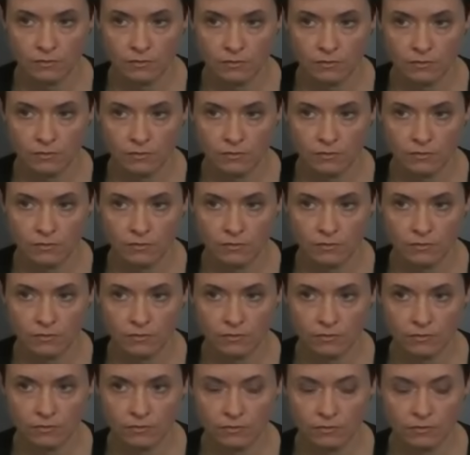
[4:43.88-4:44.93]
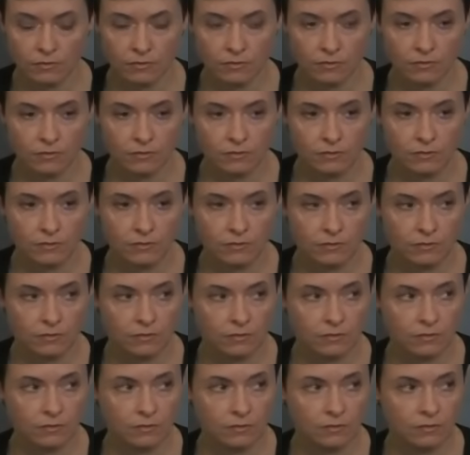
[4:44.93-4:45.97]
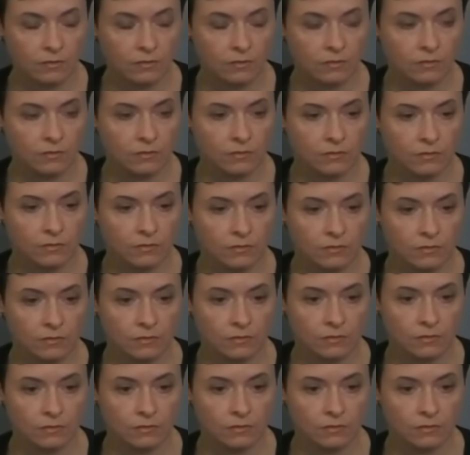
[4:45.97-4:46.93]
This person isn't speaking.